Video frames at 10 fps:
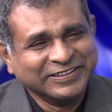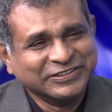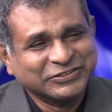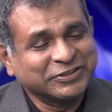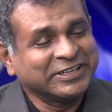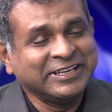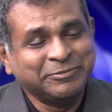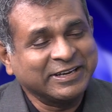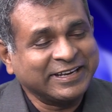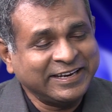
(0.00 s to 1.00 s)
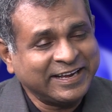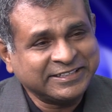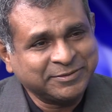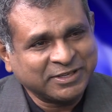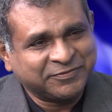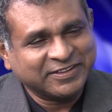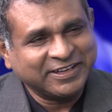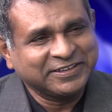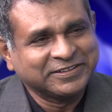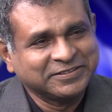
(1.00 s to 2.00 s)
So he didn't make any attempts after that?